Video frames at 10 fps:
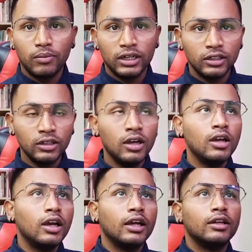button,
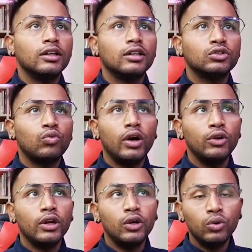and so what
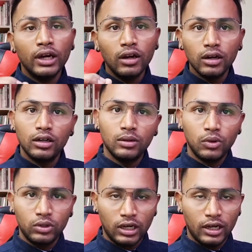you can do, you can learn
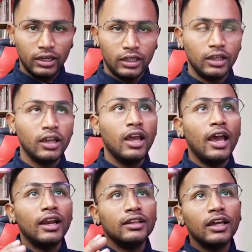about IT.
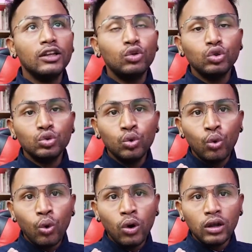And then those
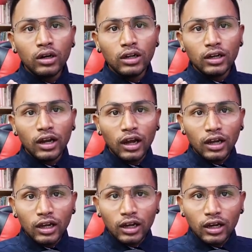who are
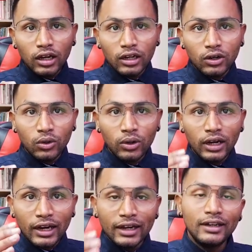
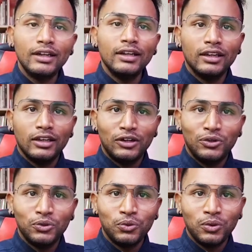entering
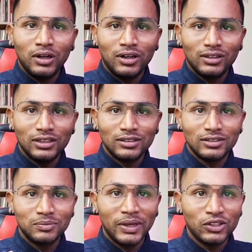into this
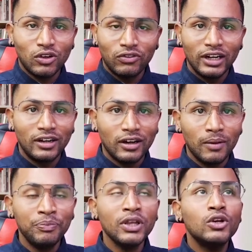space of
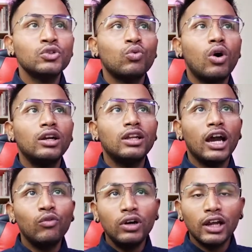data, so what I
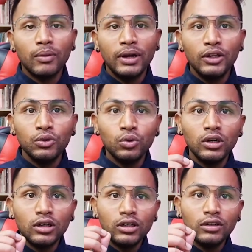would recommend you
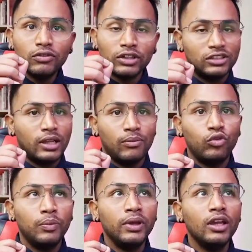learn, first step
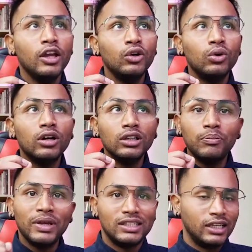would be to learn the
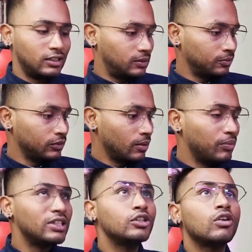basics
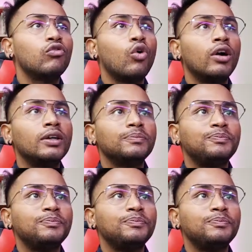of what